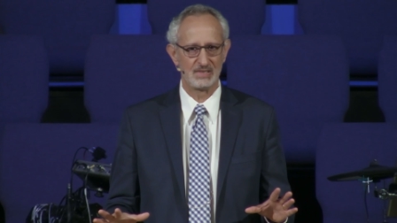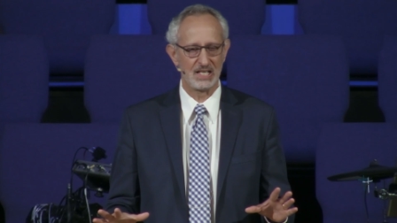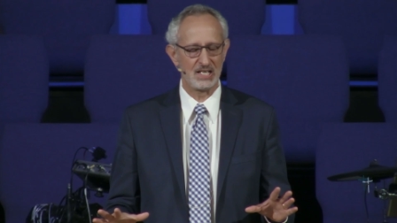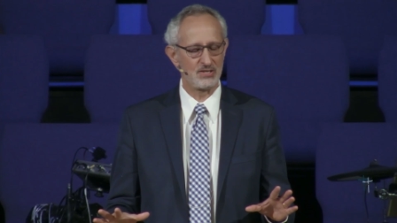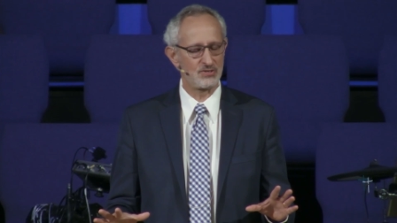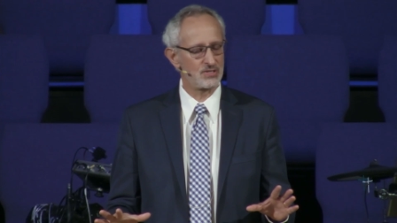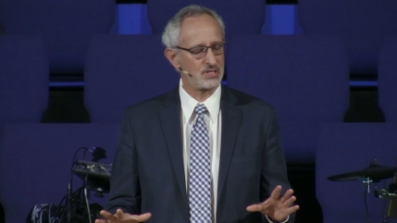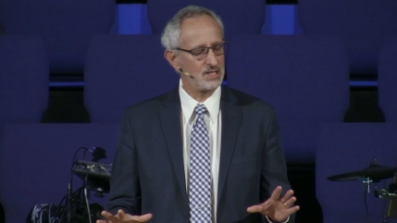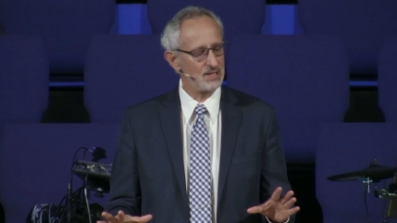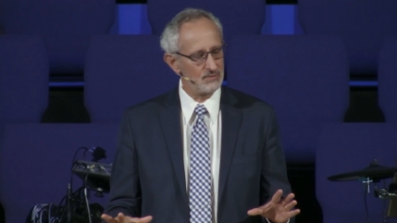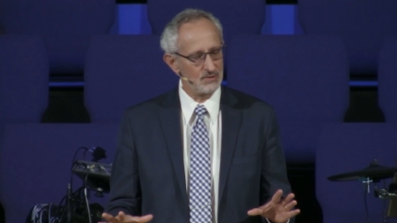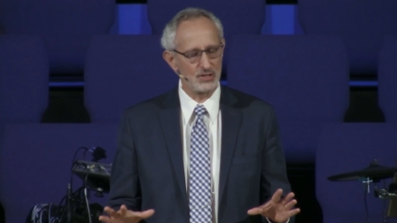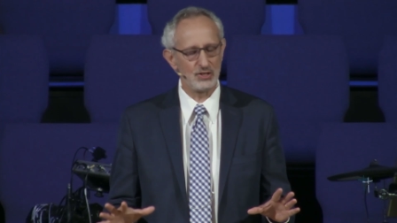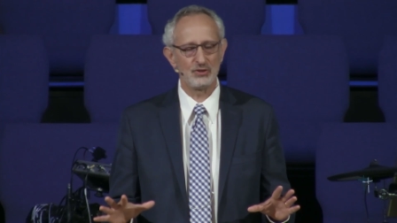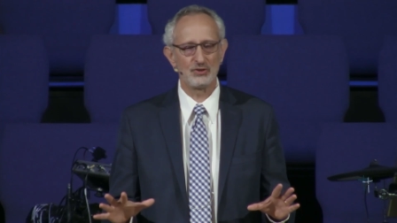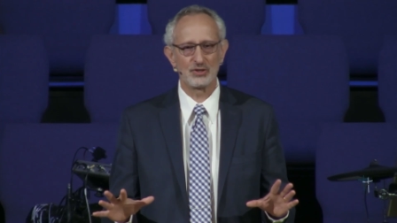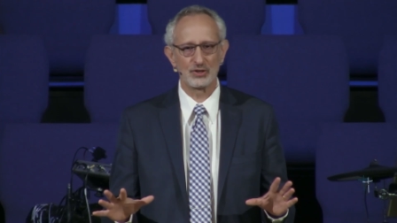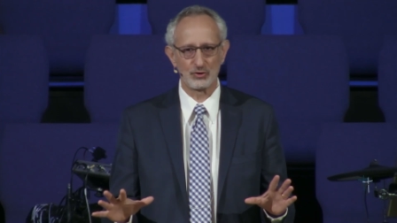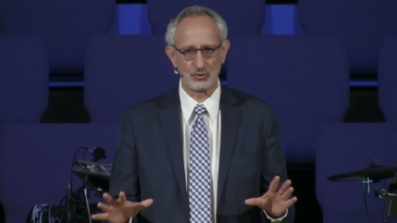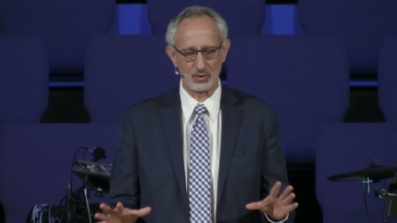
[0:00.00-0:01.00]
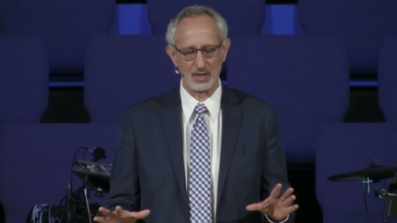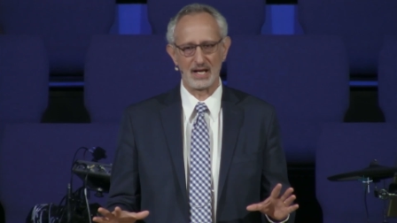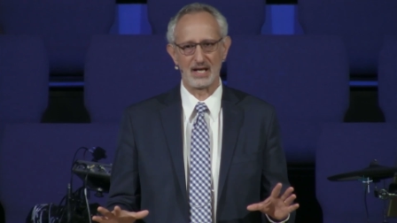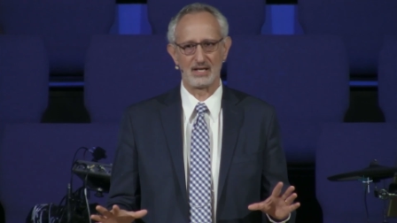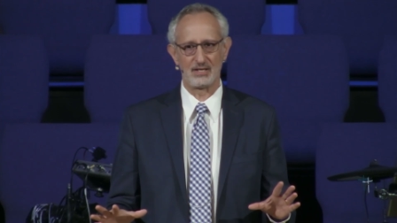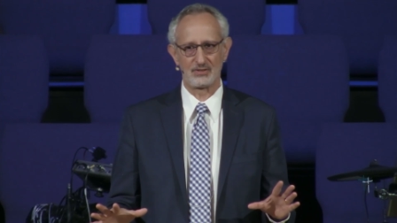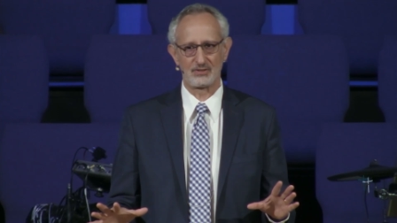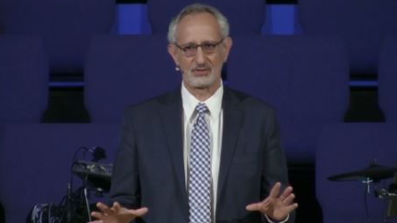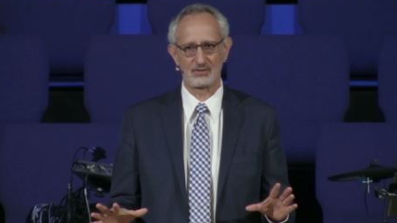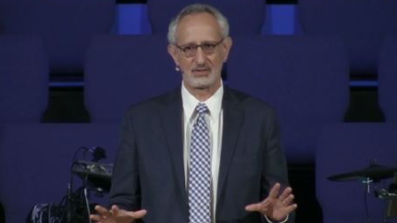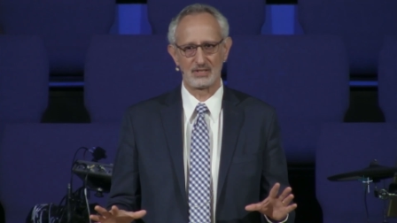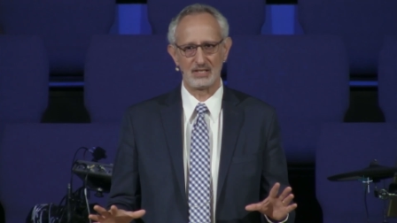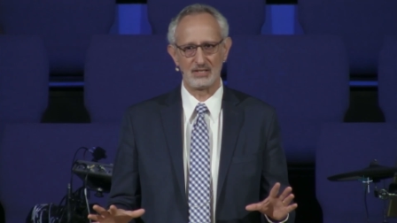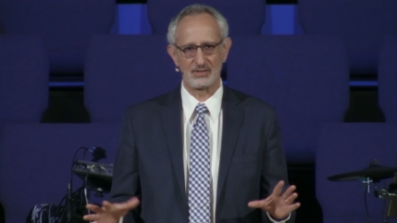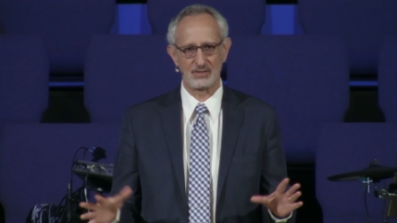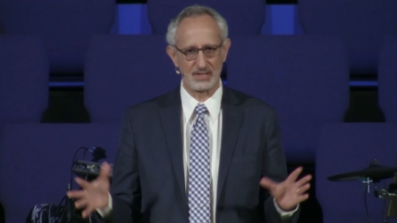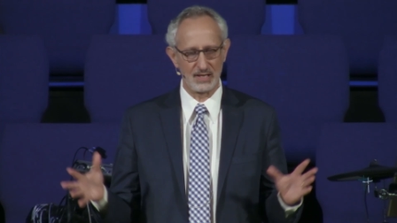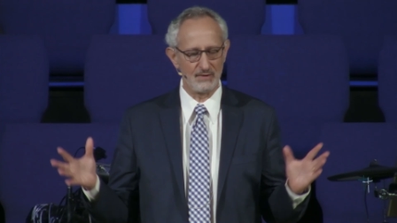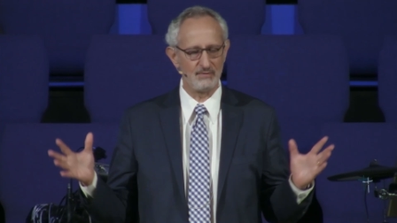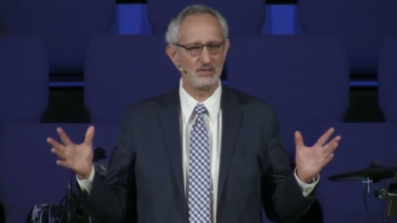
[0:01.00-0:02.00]
He's given you the grace,
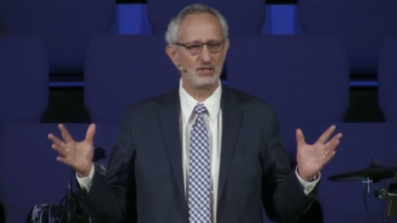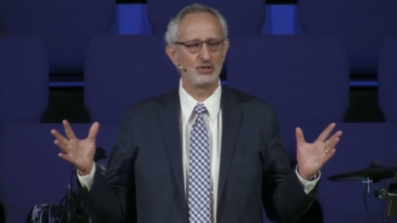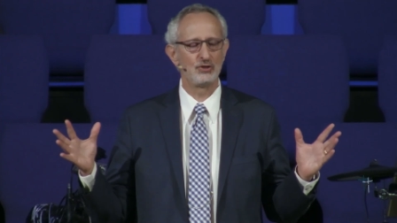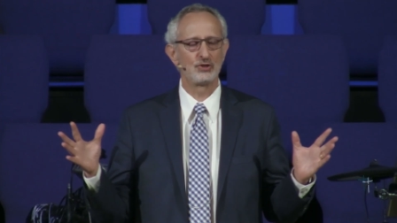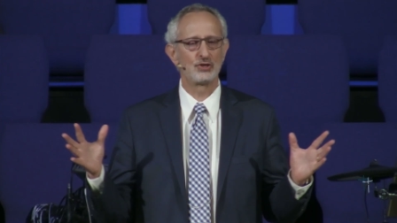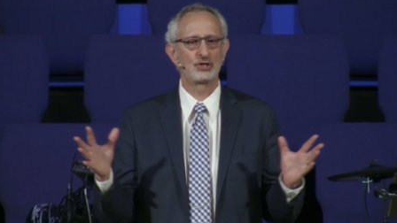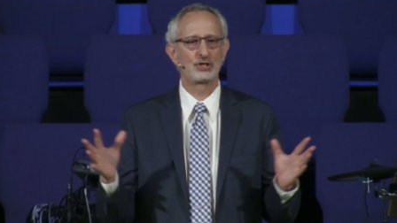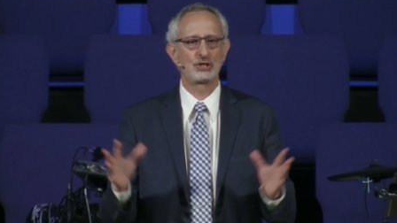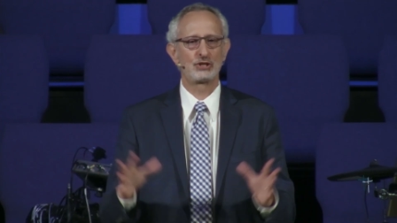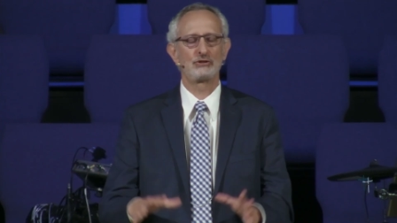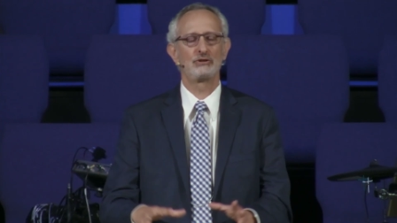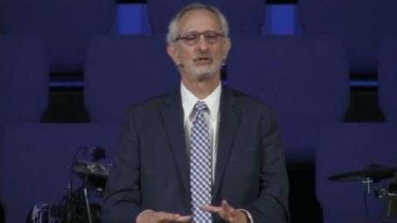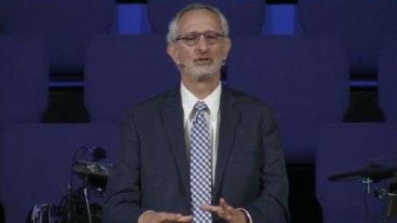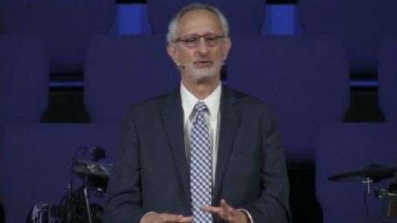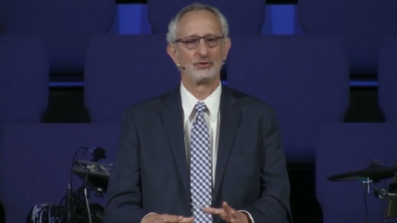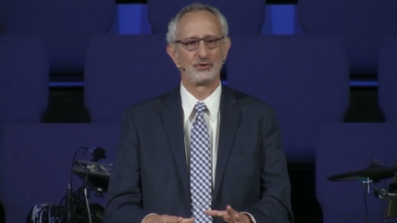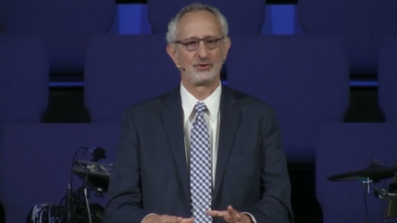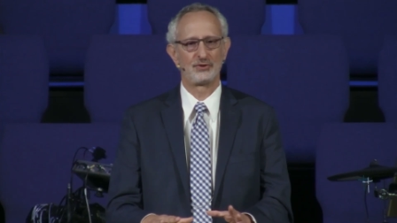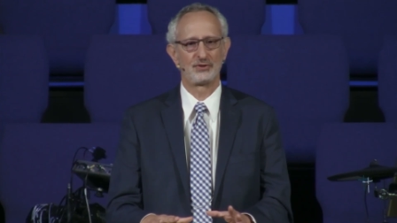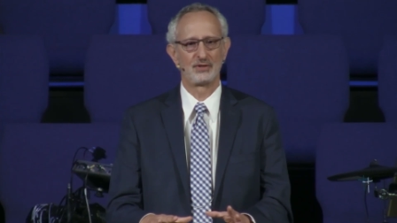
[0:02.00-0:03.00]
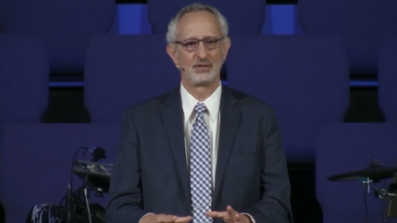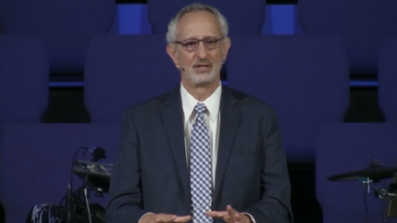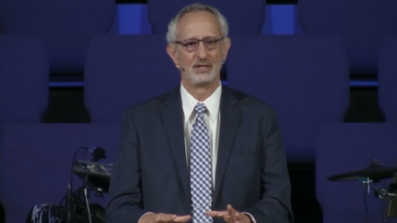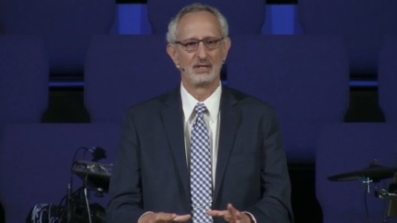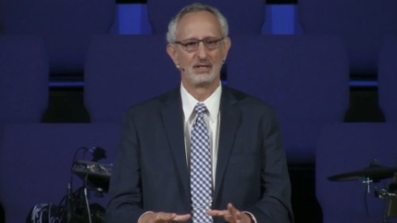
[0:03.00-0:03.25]
He's given you the truth